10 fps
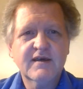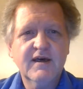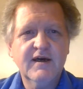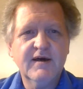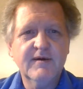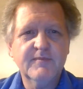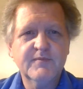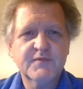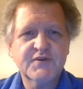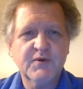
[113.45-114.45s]
So
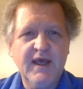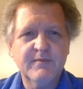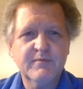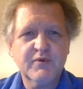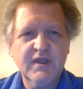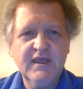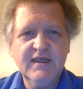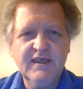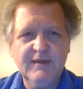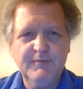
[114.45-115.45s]
we got
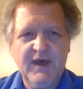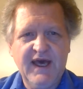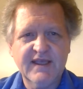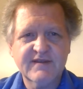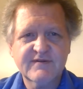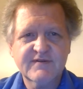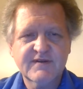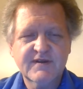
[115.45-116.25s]
Prinkipas.